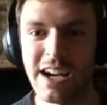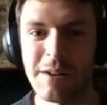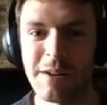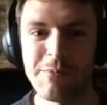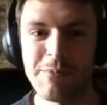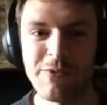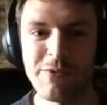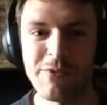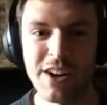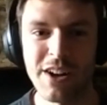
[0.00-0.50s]

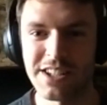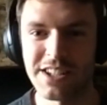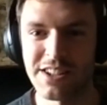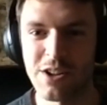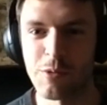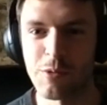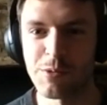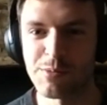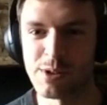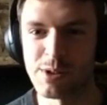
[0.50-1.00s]
finding the
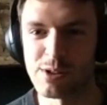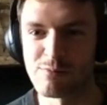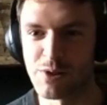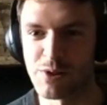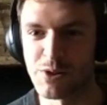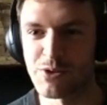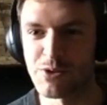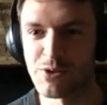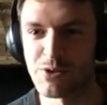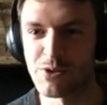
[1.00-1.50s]
optimal
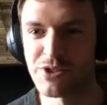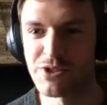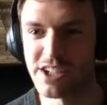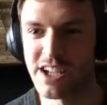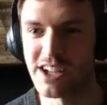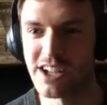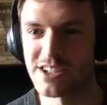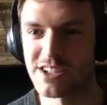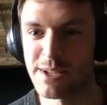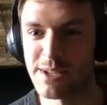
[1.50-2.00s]
route to
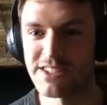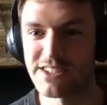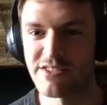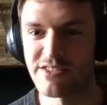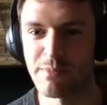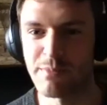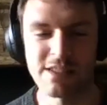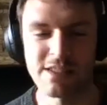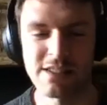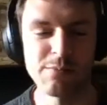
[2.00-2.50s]
cut a piece of
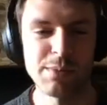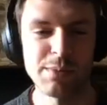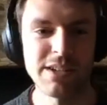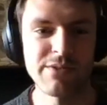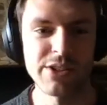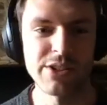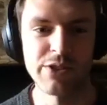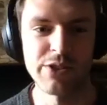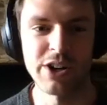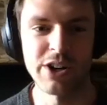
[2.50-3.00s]
metal, believe
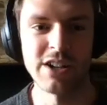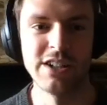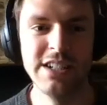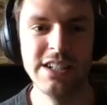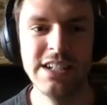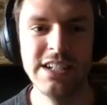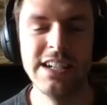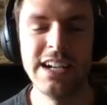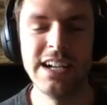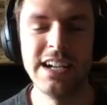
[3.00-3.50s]
it or not.
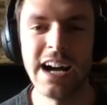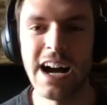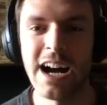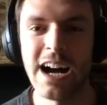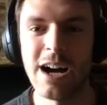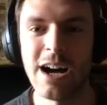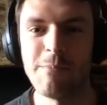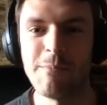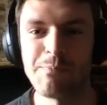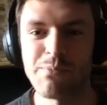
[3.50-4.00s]

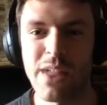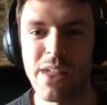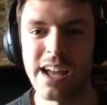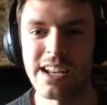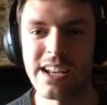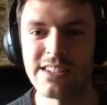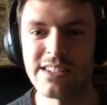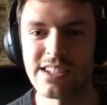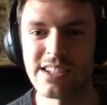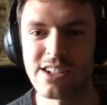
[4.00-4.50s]

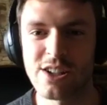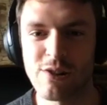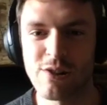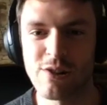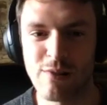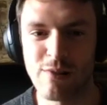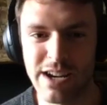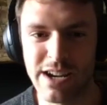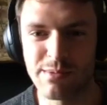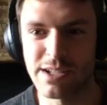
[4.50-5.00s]
And it's
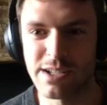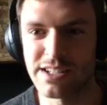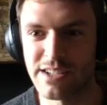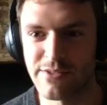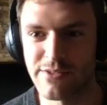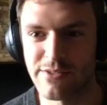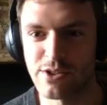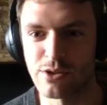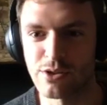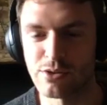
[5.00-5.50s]
incredibly
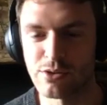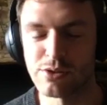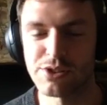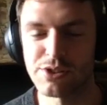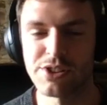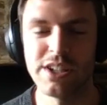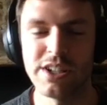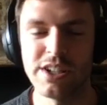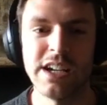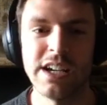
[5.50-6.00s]
difficult
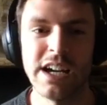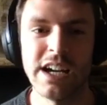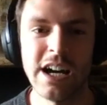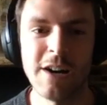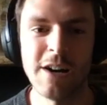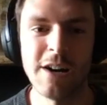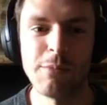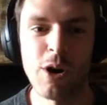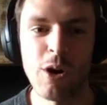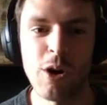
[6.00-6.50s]

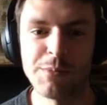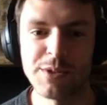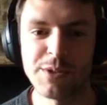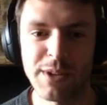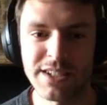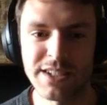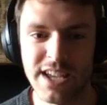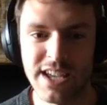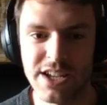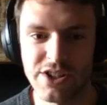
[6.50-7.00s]

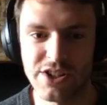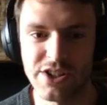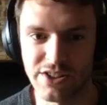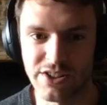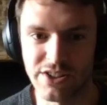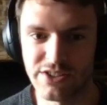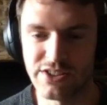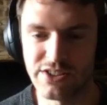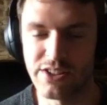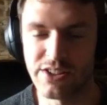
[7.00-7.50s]

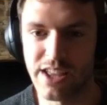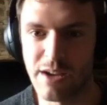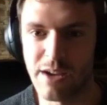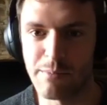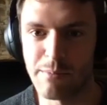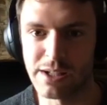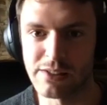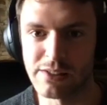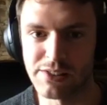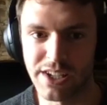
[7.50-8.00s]
optimizations that they're
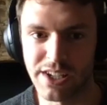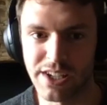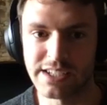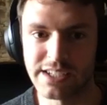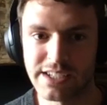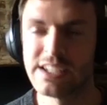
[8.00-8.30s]
building,